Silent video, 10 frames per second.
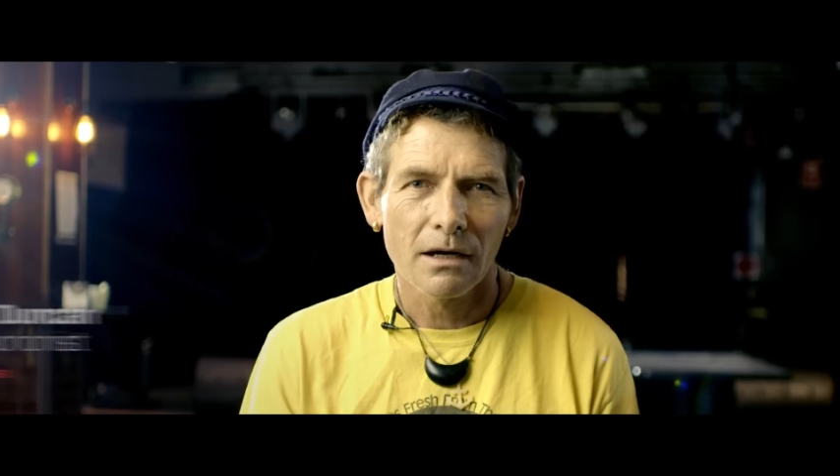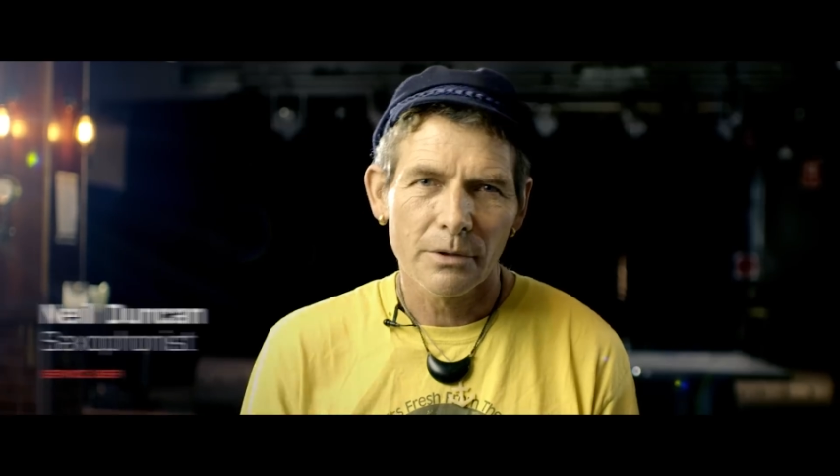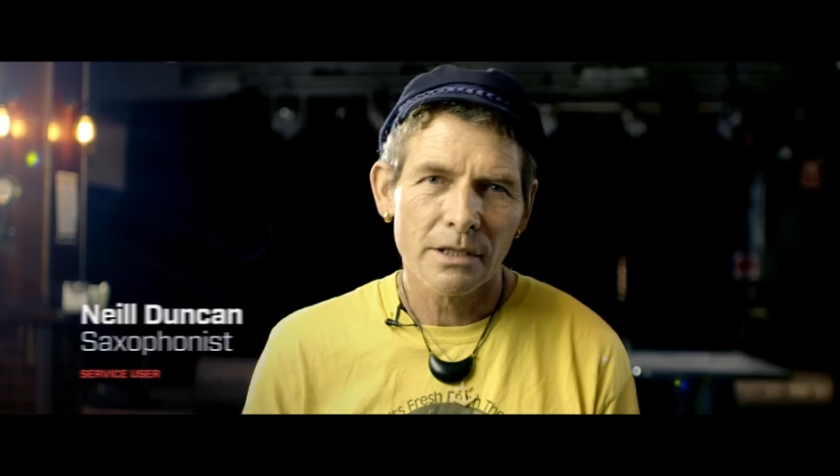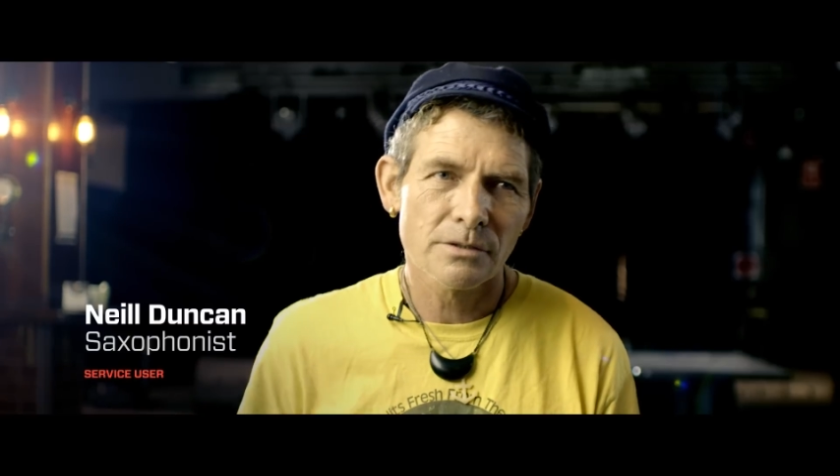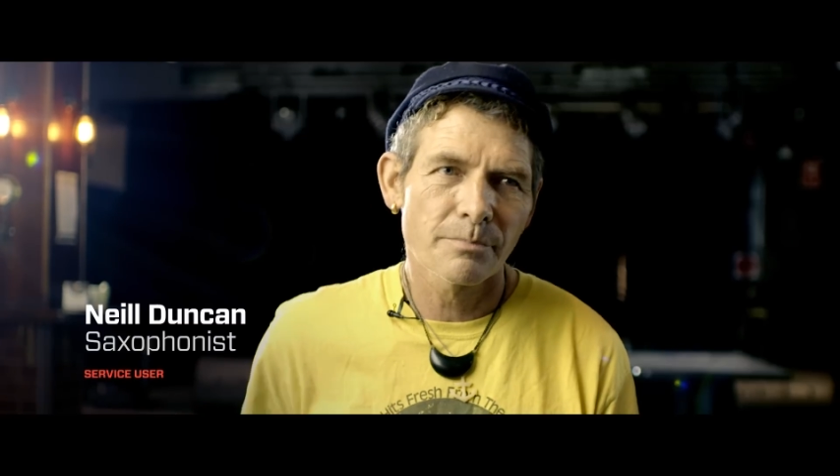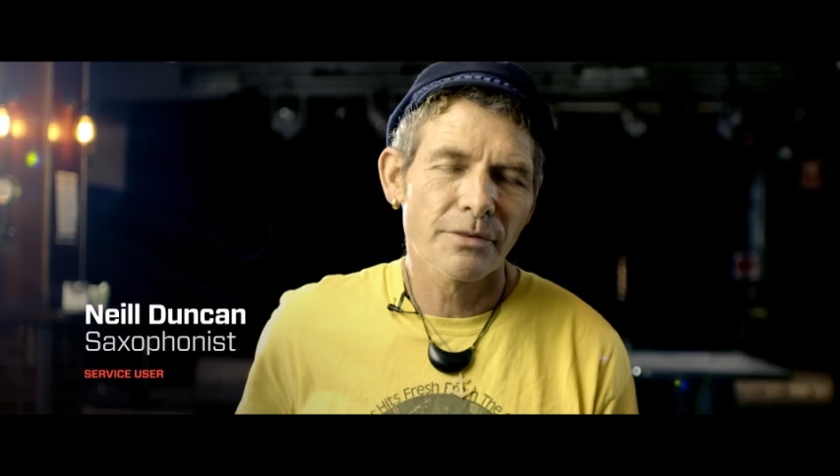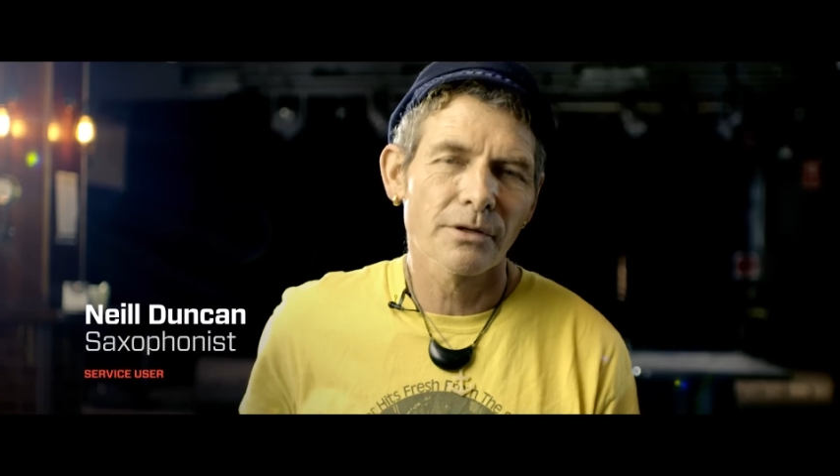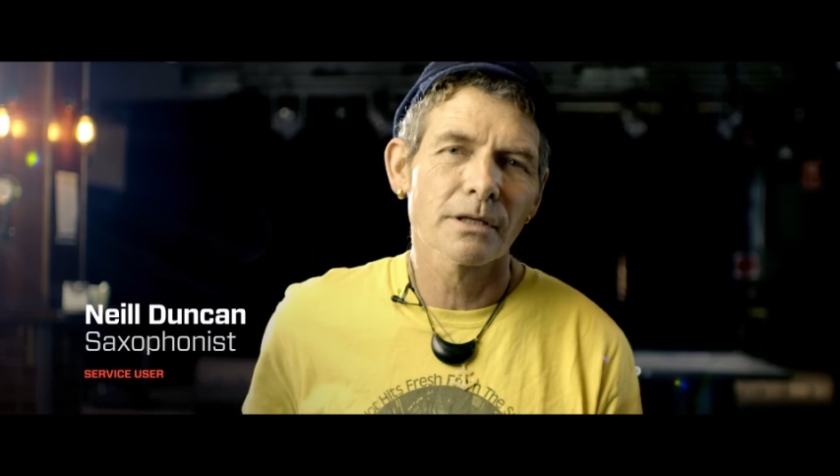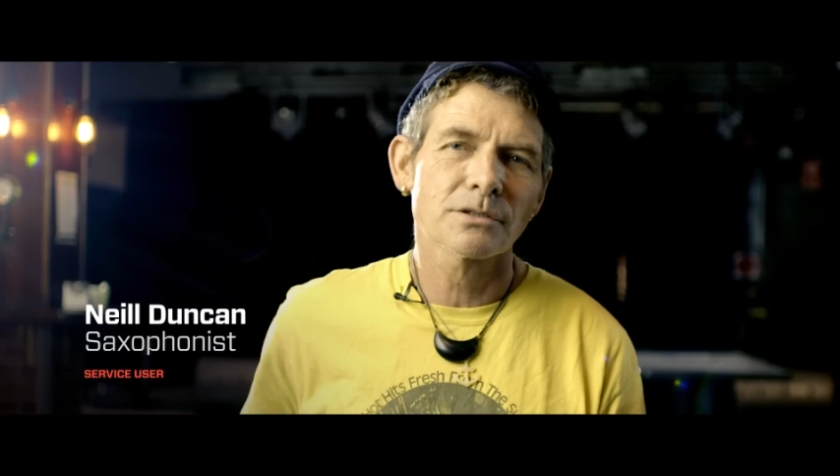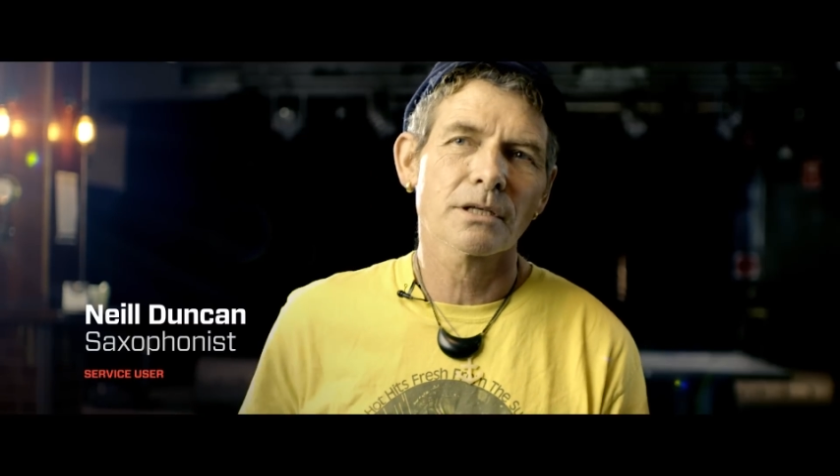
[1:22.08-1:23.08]
I went into
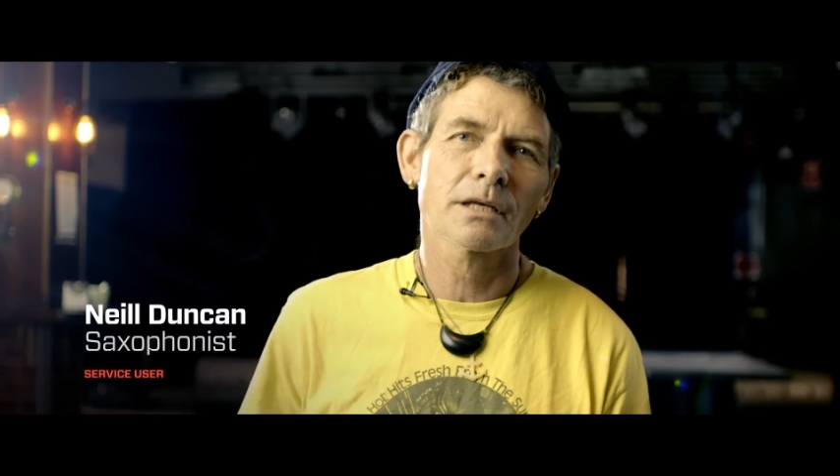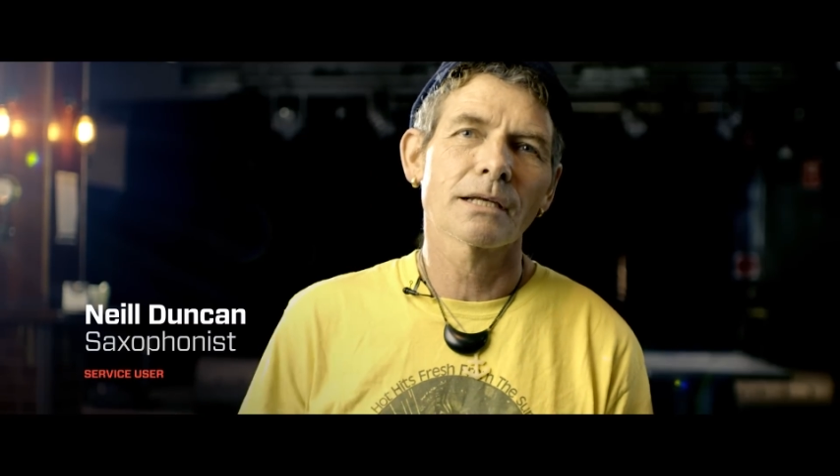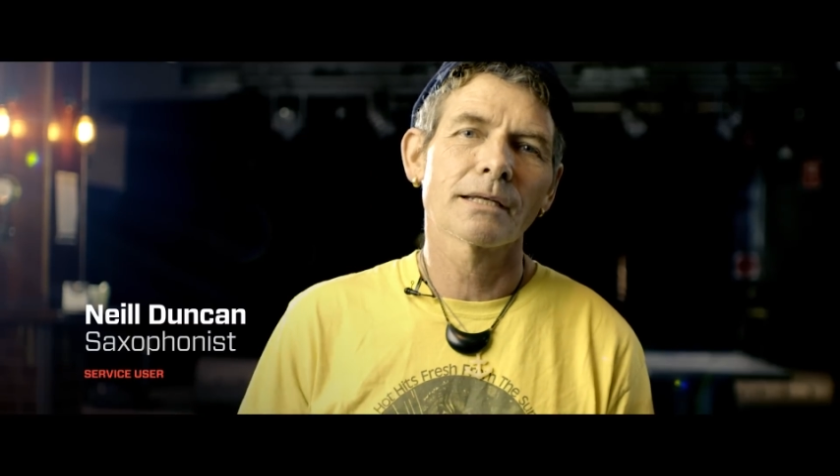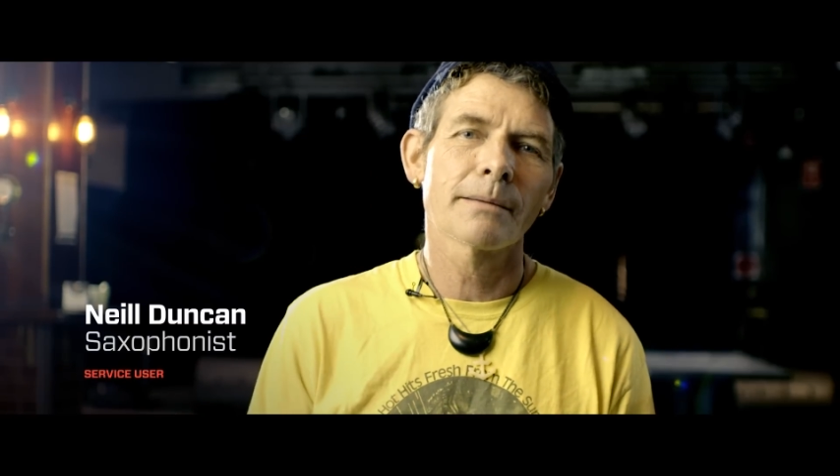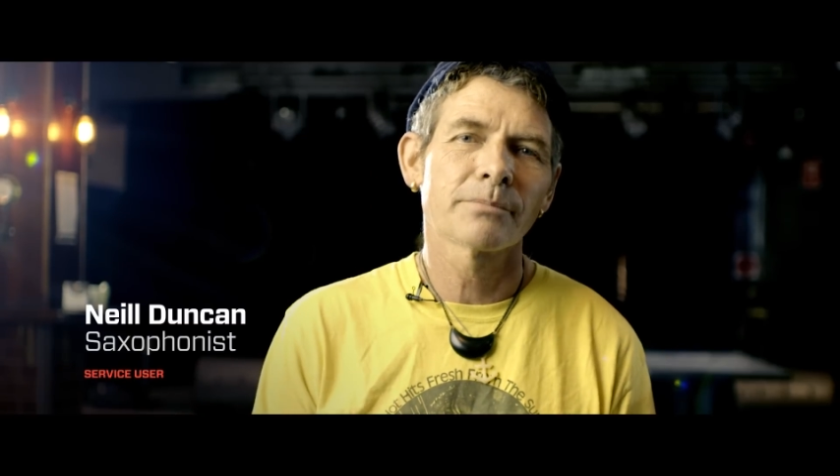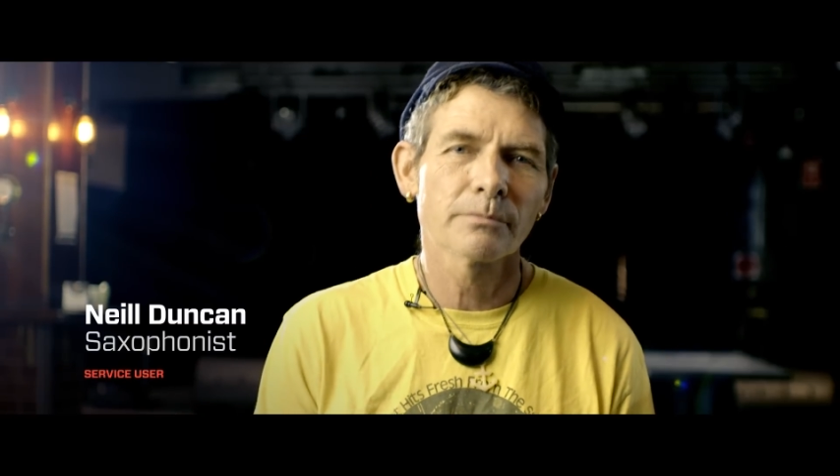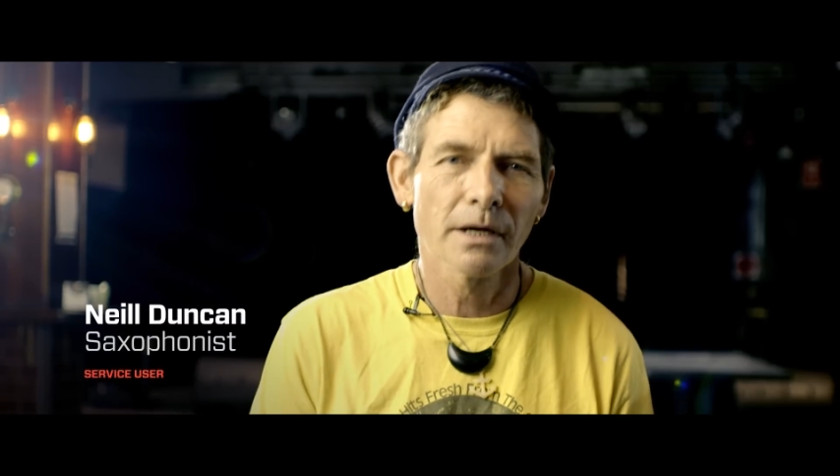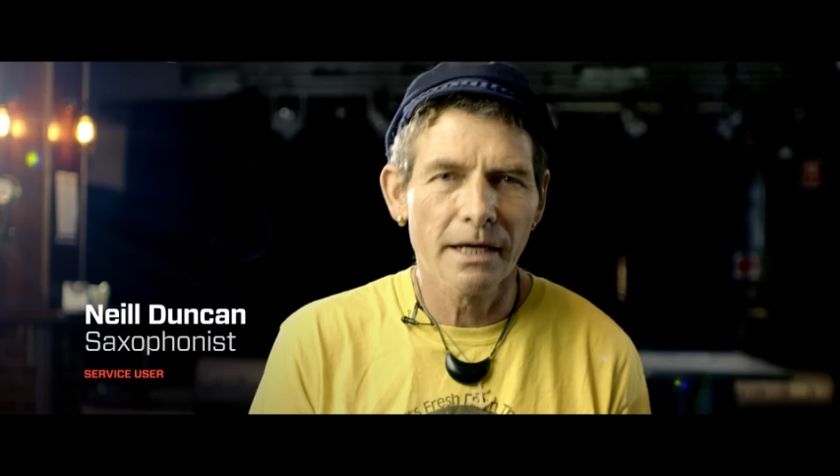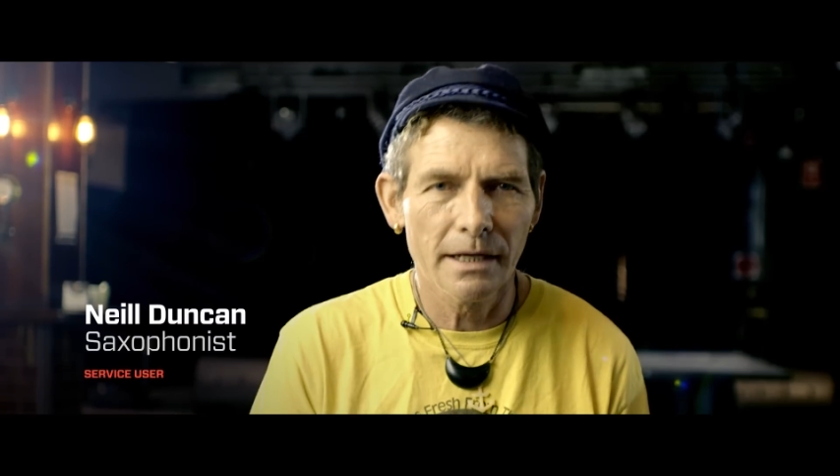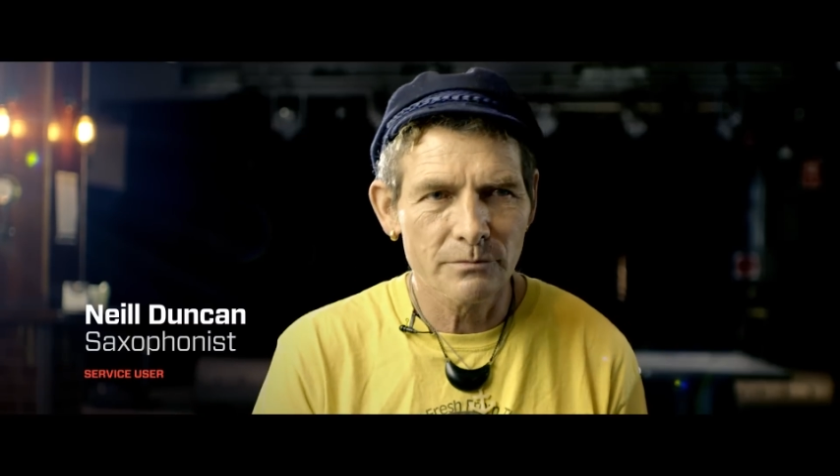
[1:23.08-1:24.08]
pathology to get a lump in
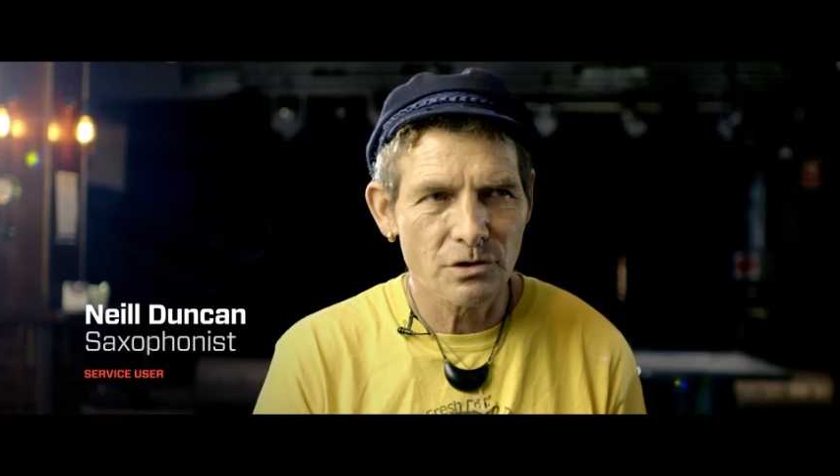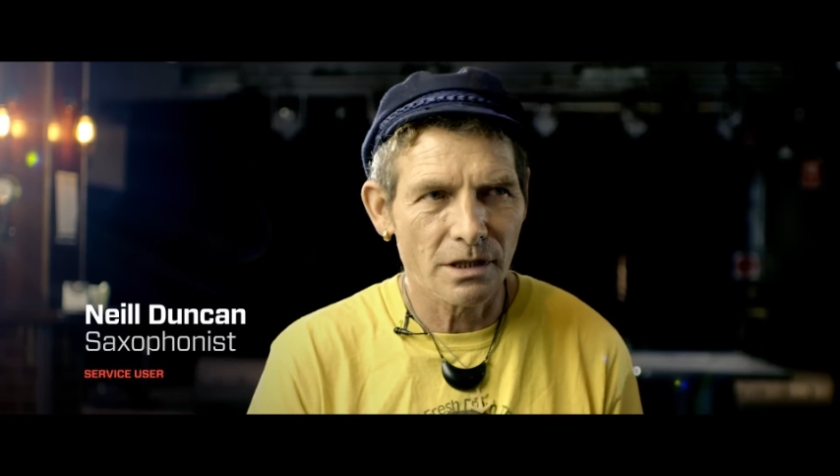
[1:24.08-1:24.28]
my arm